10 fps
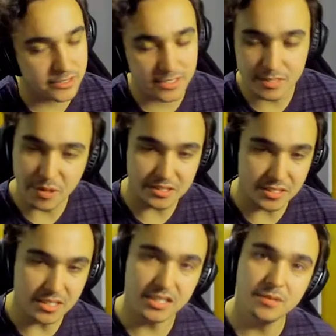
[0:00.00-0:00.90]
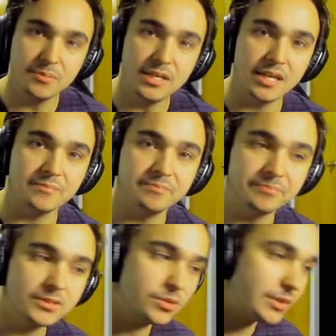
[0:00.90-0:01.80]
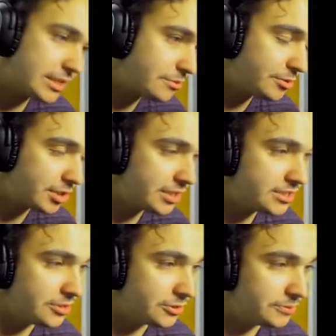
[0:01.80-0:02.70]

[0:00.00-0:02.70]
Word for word: says press any key to begin. So that's what we're gonna do.